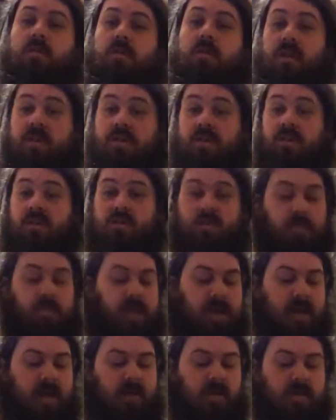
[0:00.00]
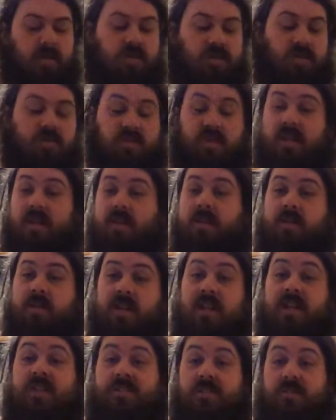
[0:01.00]
Excuse the playing because obviously
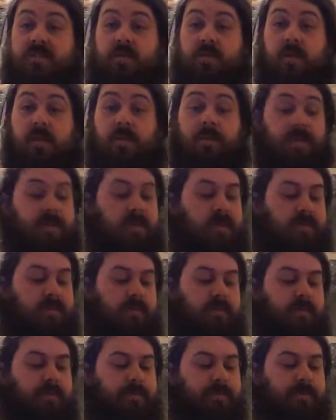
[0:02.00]
it's a bit different.